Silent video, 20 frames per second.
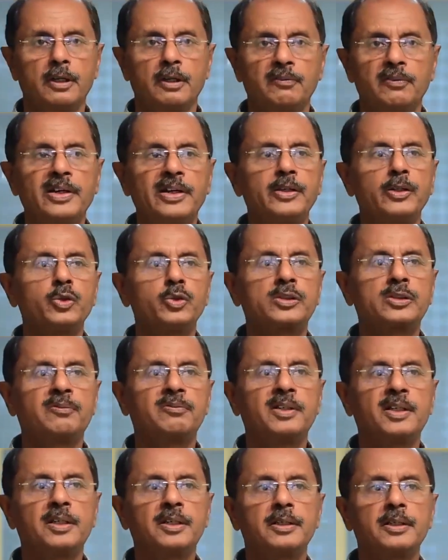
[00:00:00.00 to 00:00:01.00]
When I use the
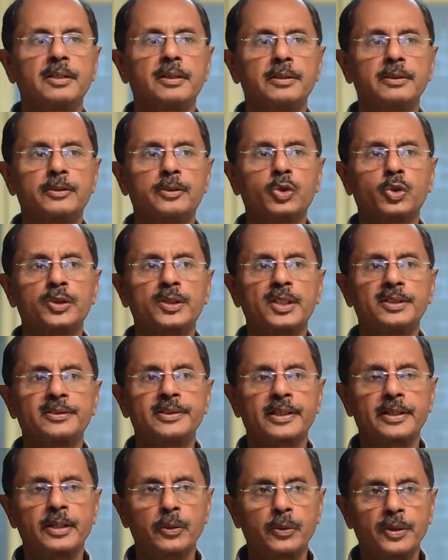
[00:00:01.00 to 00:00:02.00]
word social
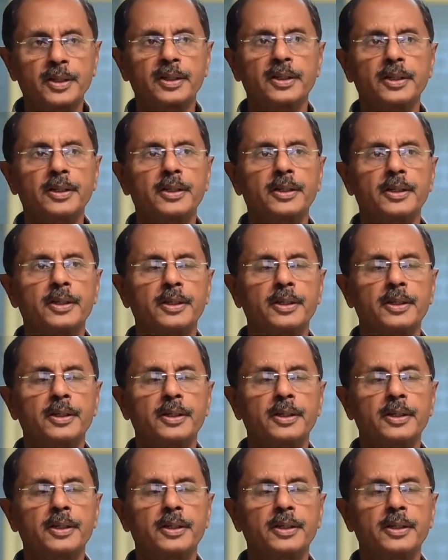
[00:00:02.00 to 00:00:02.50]
security,